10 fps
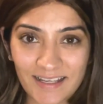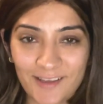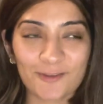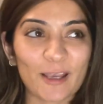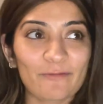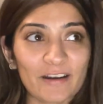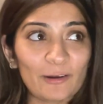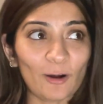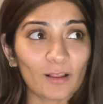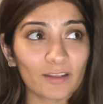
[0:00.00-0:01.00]
So I went
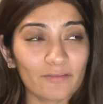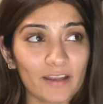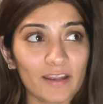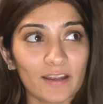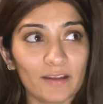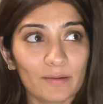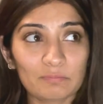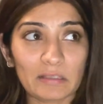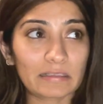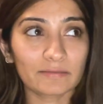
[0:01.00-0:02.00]
all the way,
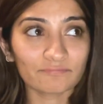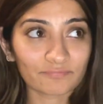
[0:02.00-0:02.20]
like,